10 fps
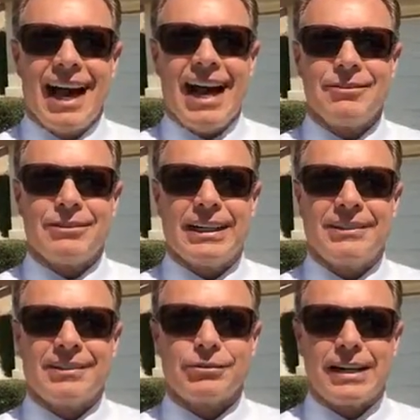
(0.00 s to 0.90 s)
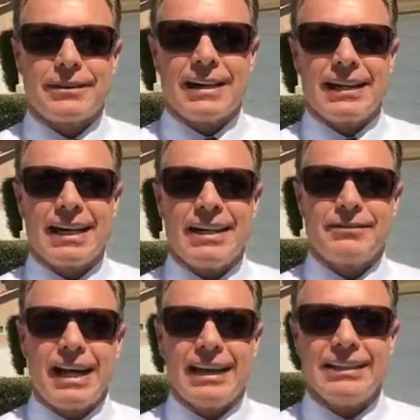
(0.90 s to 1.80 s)
Hi friends, it's Frank Van
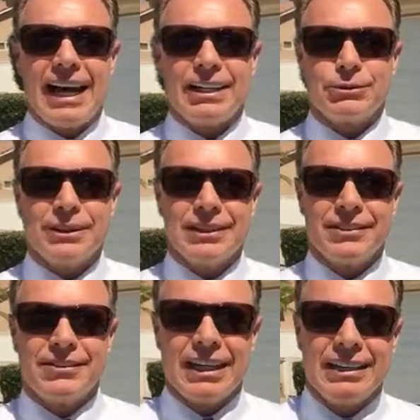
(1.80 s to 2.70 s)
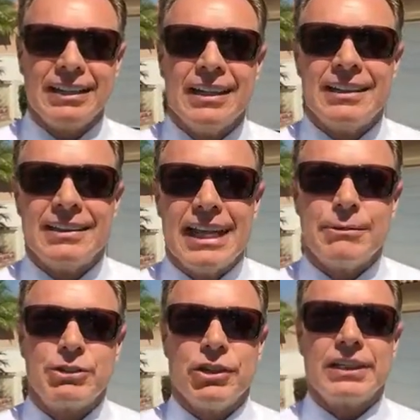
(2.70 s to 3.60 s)
Dyke, Van Dyke Real Estate. Today
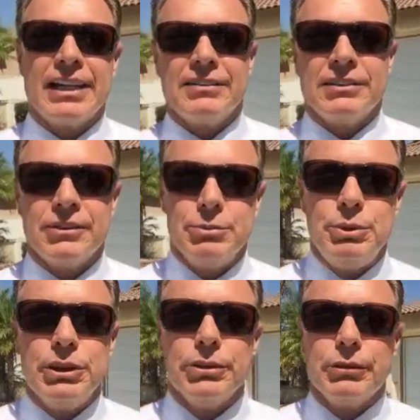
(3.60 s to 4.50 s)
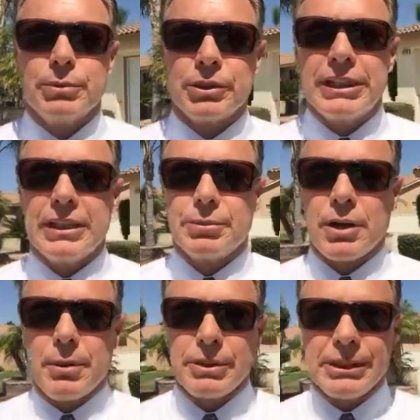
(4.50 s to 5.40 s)
I'm showcasing this beautiful Murrieta
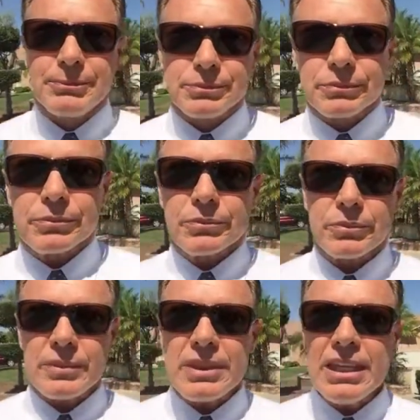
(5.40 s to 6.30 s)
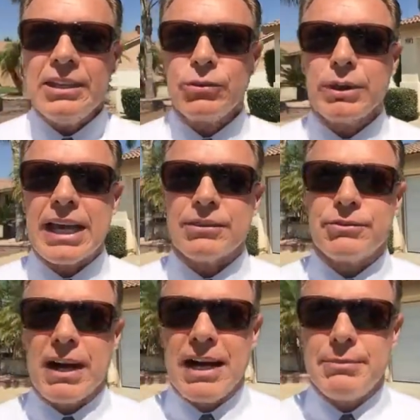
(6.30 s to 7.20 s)
property. This one has
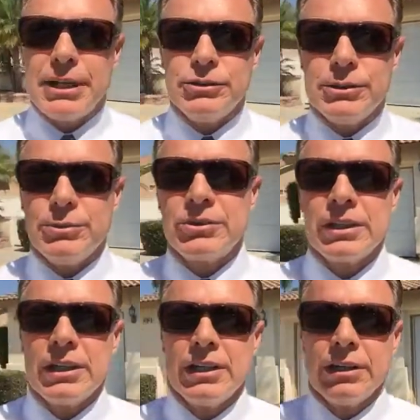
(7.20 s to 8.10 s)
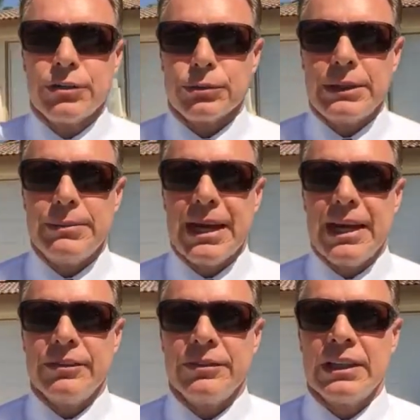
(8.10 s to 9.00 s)
five bedrooms, three
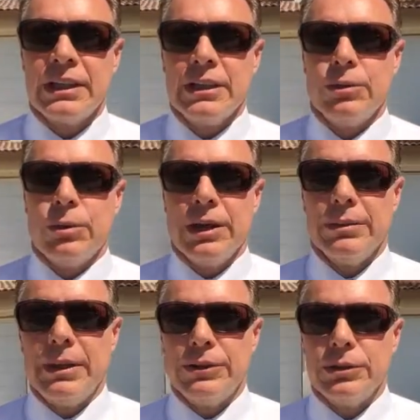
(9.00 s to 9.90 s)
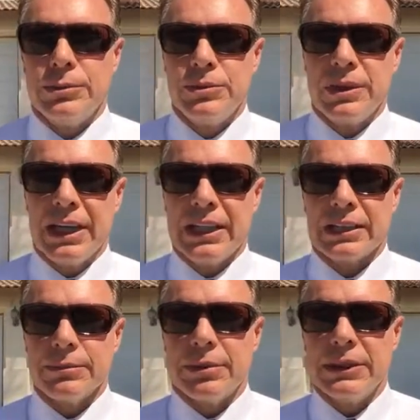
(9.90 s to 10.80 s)
baths, one of the bedrooms and a
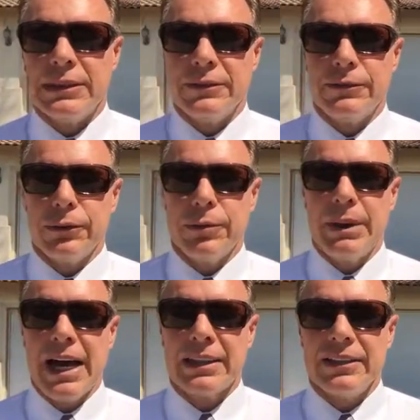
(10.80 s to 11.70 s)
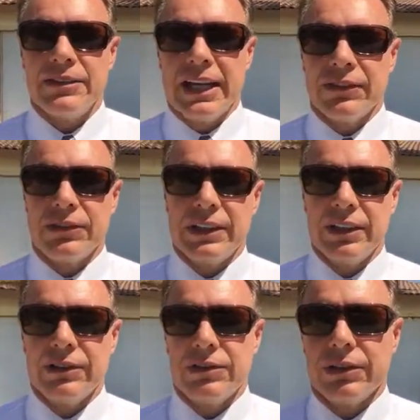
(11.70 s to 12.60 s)
complete full bath is
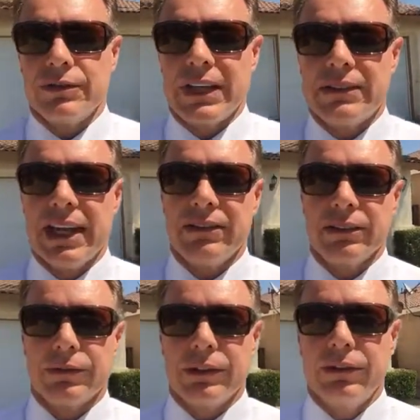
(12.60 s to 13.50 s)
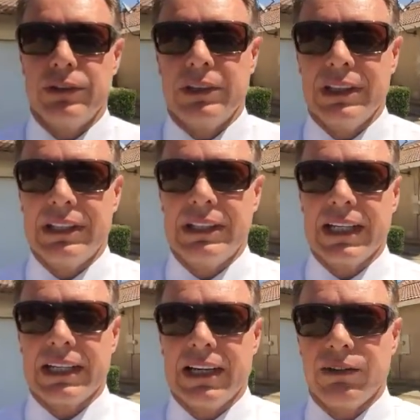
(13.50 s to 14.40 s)
downstairs, so it's fantastic for those of you that need
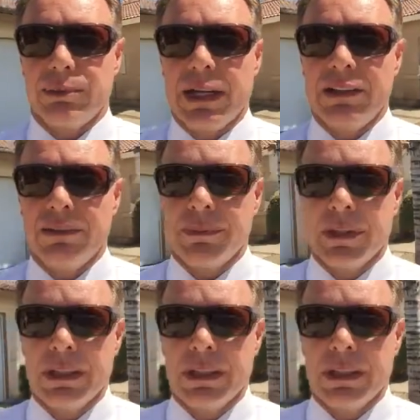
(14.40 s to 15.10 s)
that kind of space.